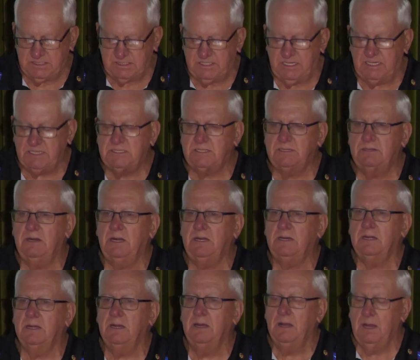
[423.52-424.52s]
to
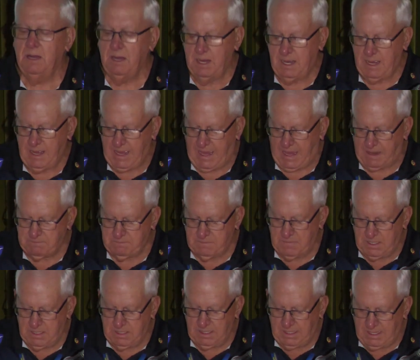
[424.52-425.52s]
district
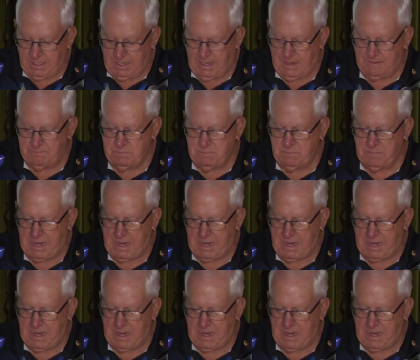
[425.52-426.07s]
and club